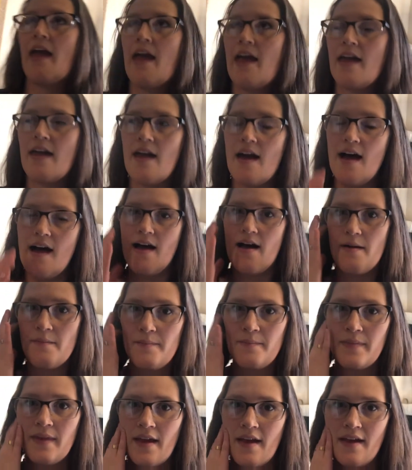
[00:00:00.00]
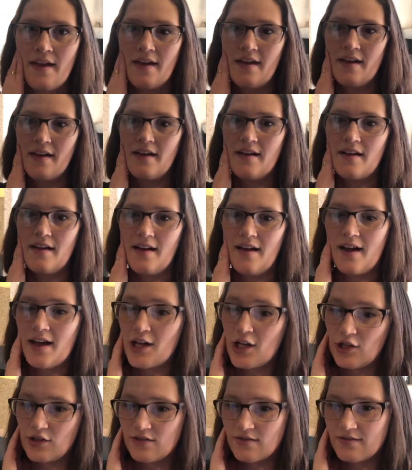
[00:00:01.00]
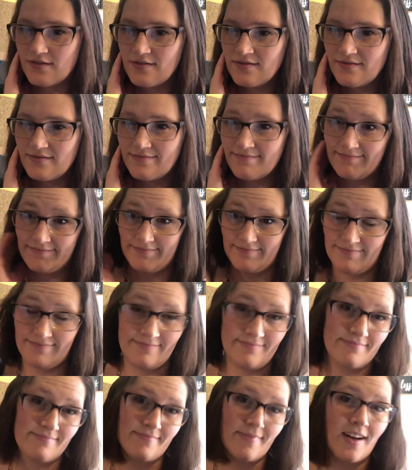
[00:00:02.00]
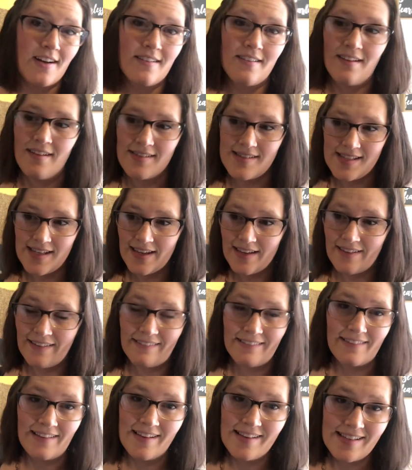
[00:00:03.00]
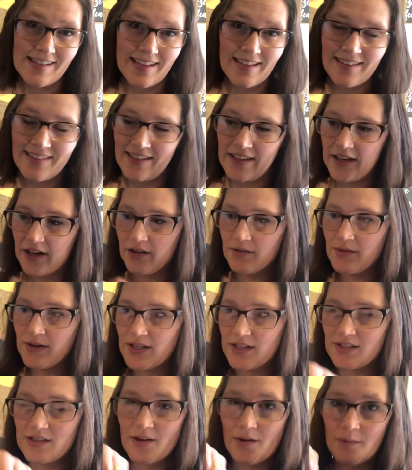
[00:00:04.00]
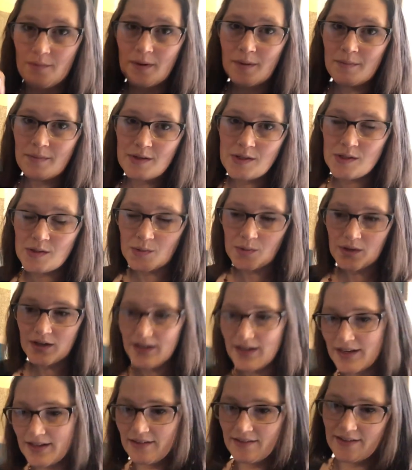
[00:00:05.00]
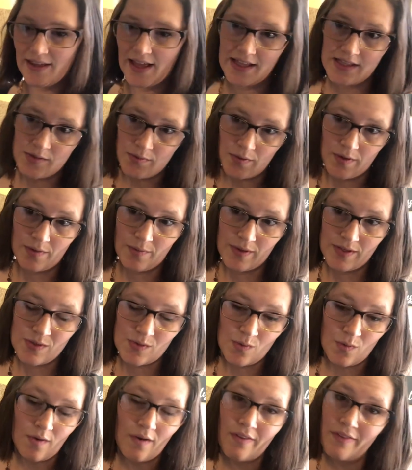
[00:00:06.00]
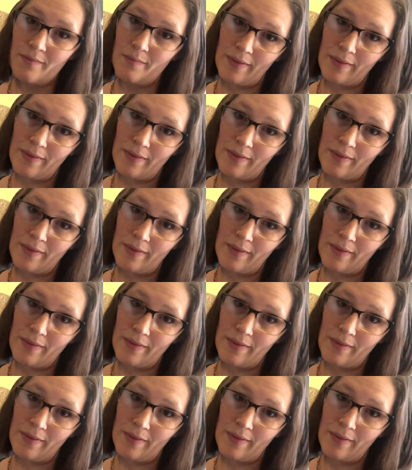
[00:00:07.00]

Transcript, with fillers: a, um, a closet in a closet. You know, we just open up the door and that's where we store all the